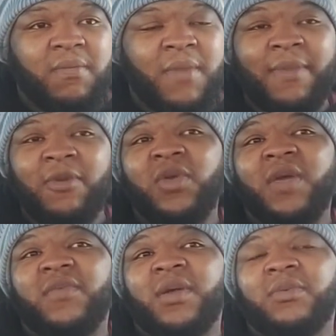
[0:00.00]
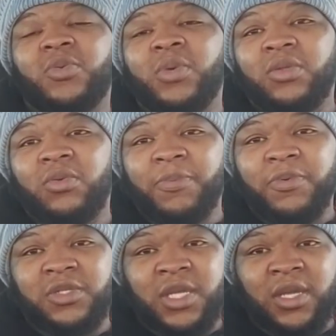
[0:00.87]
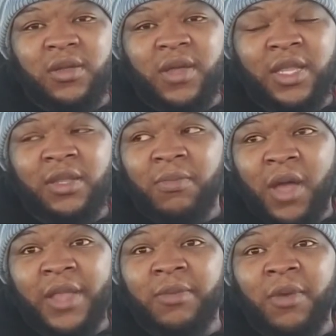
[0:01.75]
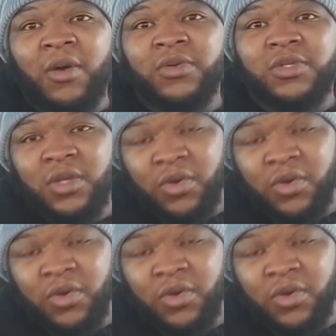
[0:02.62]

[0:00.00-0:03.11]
Maybe you giving up 23% at the most,